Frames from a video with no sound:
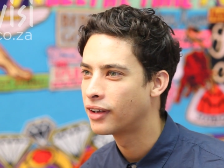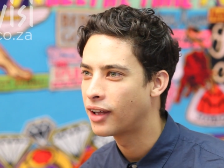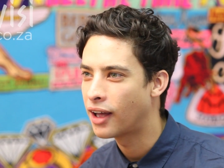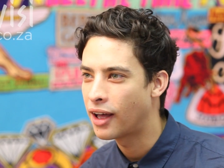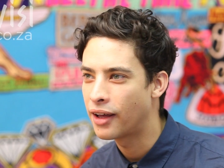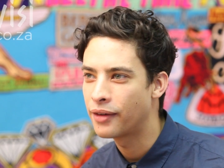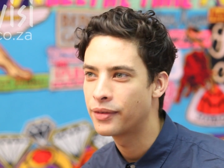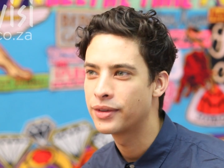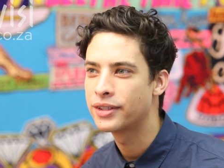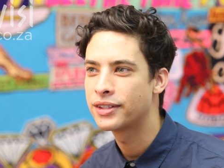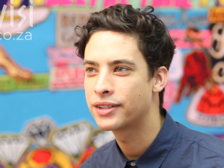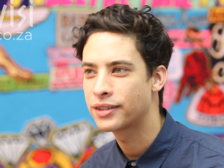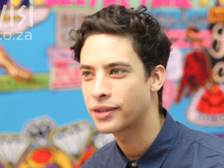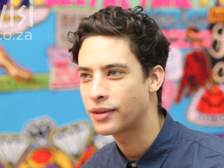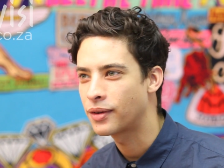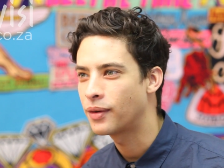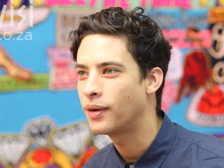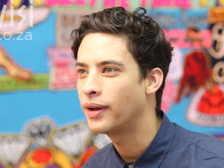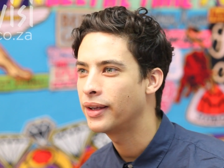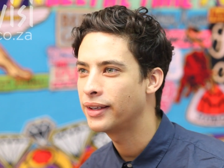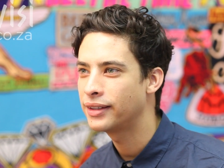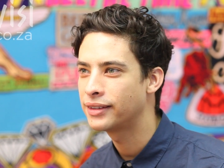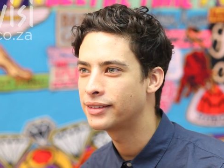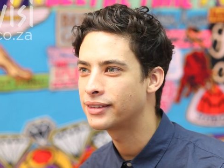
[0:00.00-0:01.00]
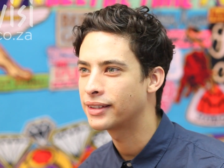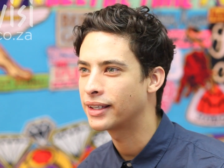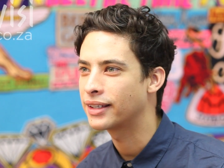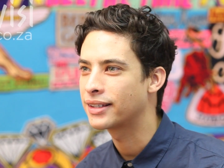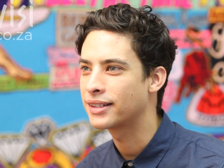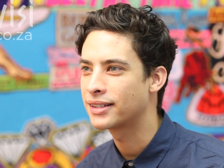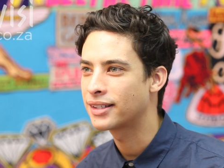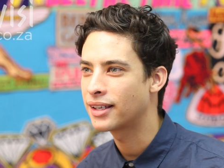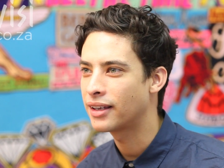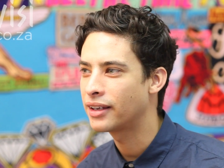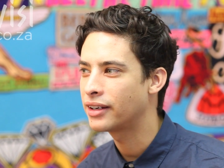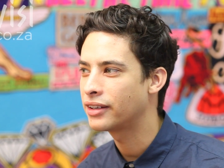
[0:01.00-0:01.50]
I was quite
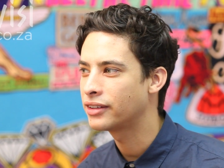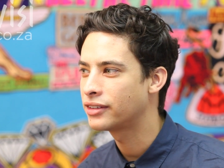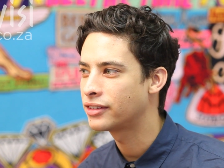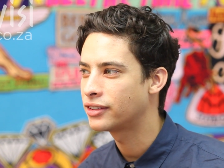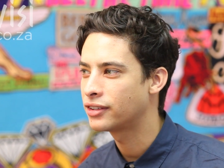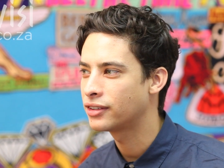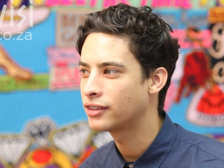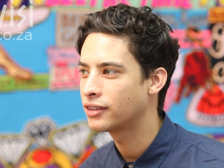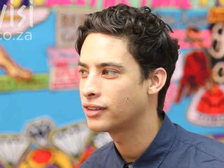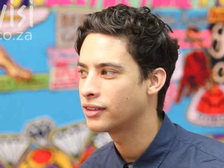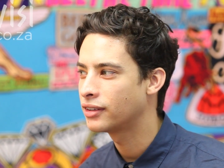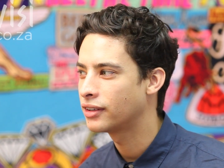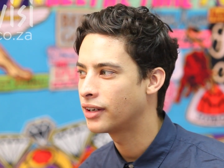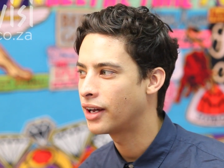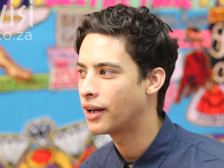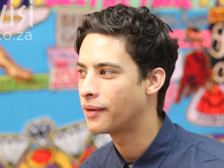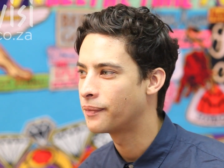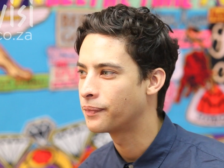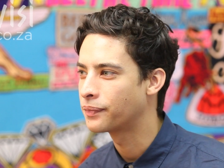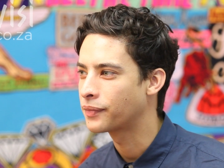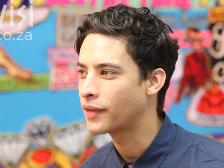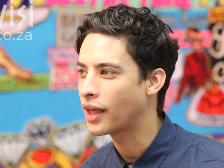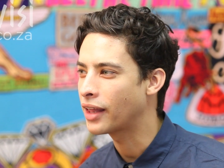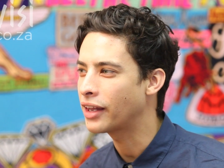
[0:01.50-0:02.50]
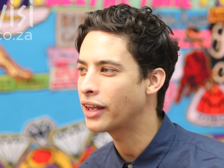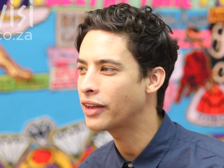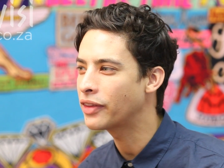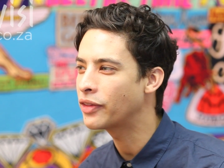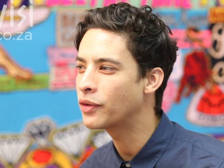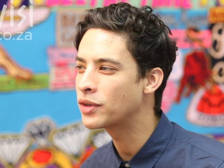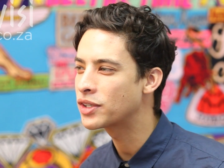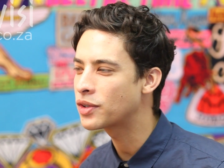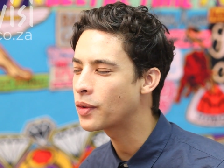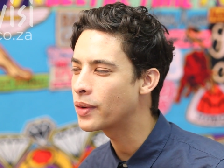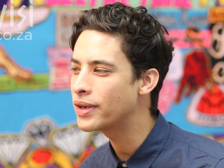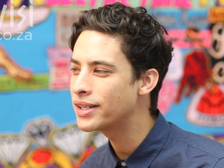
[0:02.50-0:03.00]
excited to, there
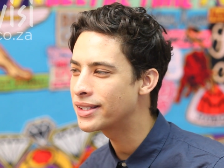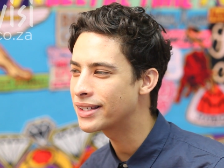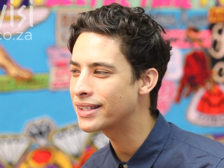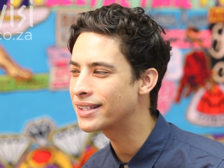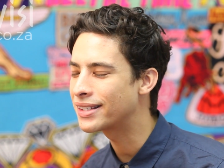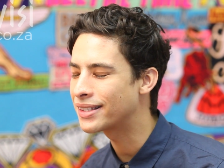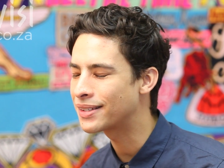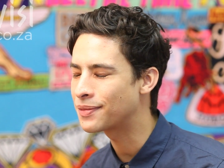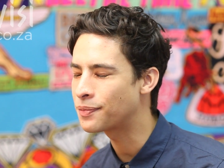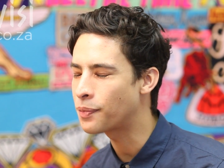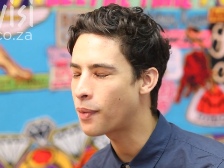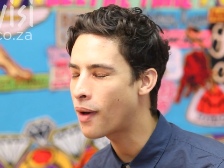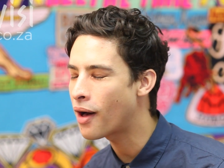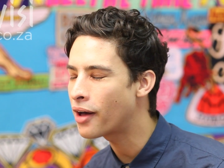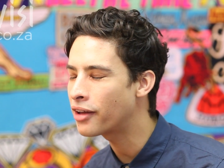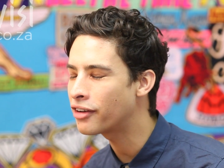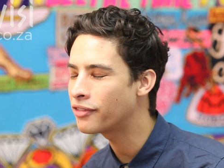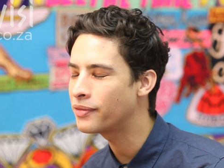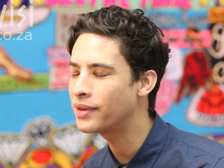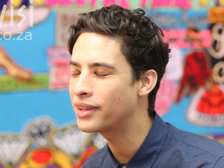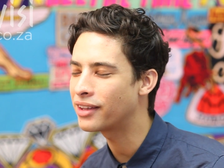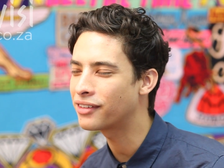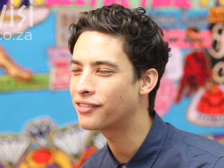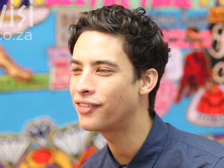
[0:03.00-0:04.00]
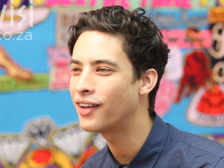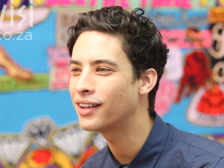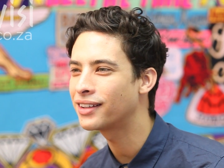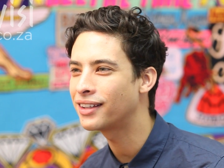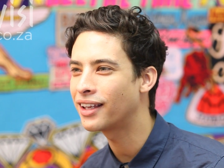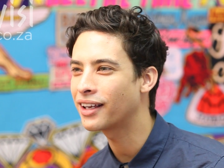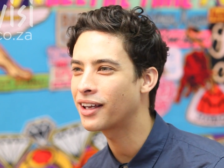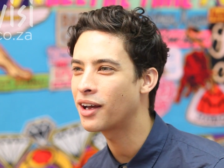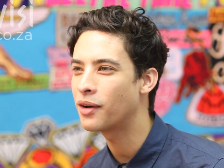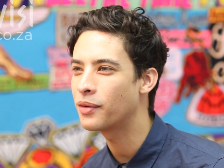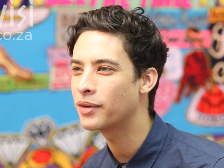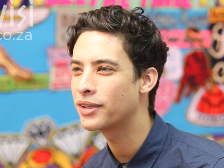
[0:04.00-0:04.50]
was always this part of me that felt
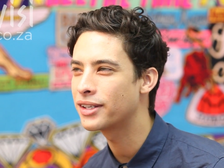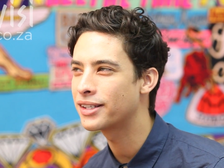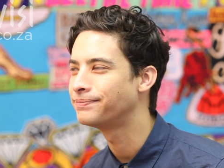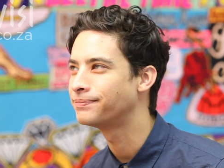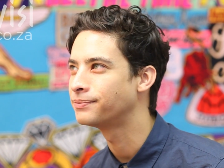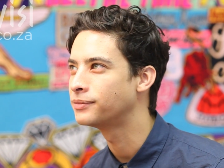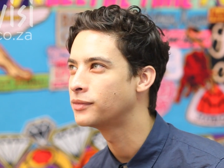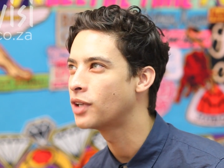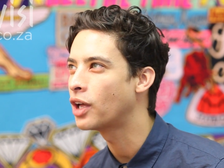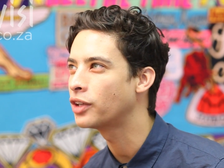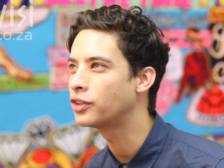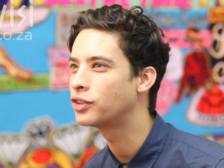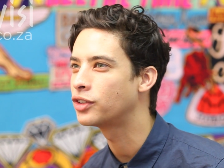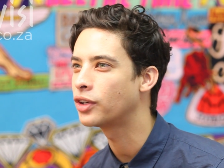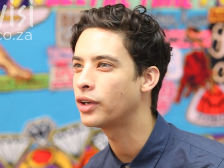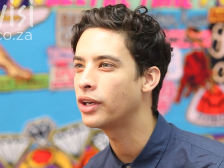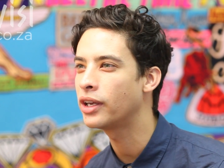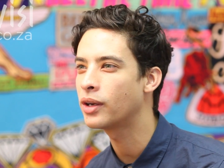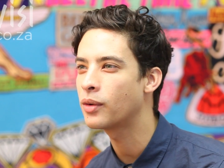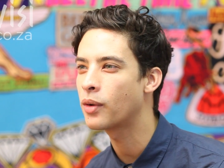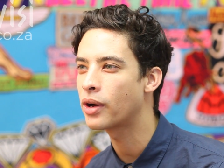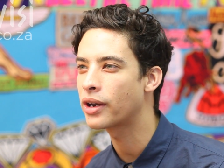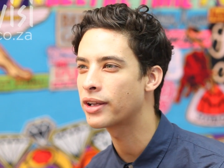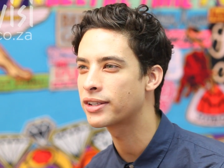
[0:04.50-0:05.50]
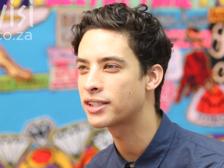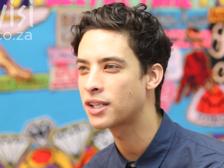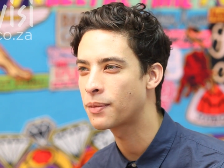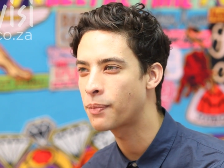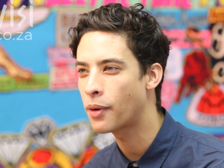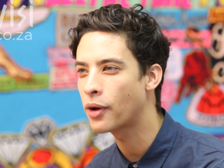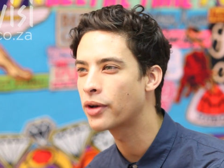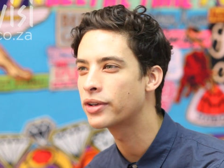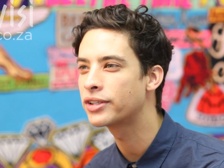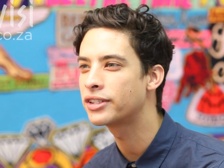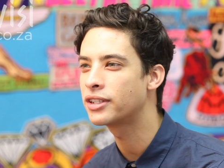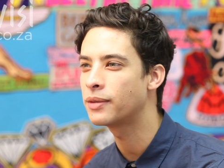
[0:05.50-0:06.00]
like I was not doing what I was
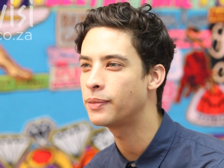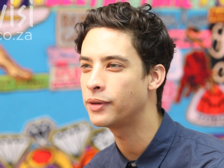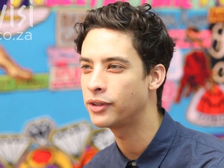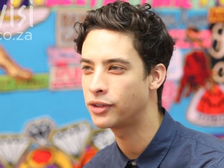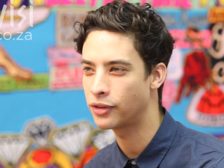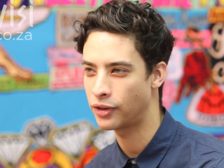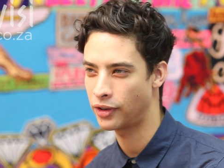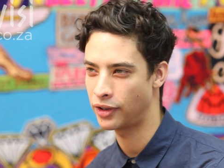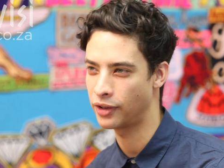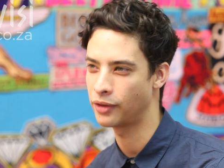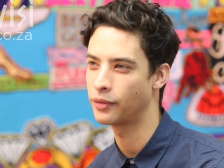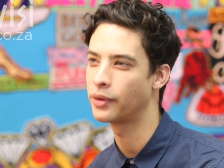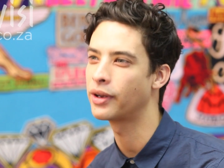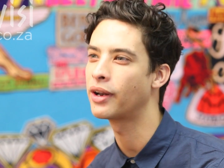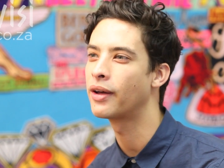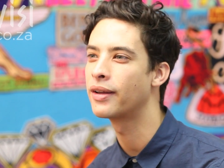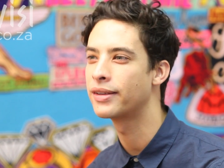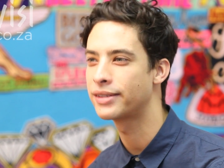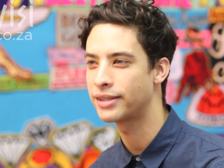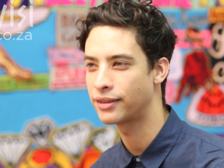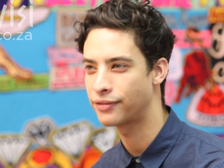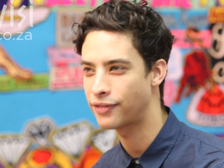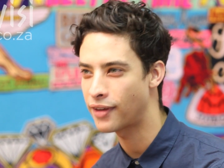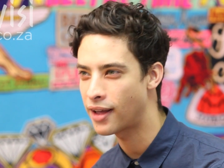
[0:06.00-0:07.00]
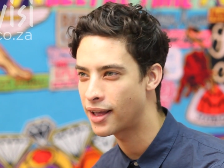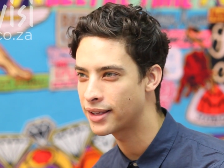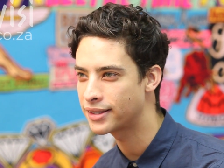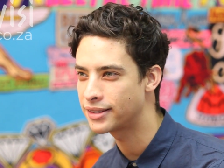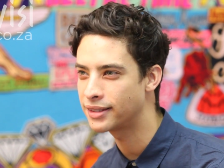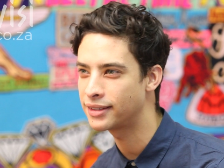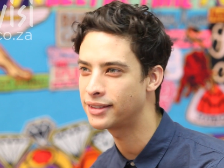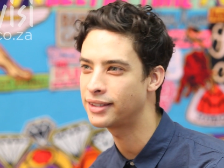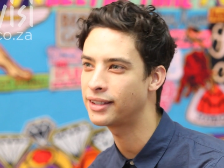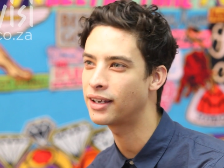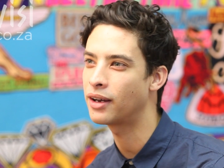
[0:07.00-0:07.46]
supposed to be doing when I was at varsity.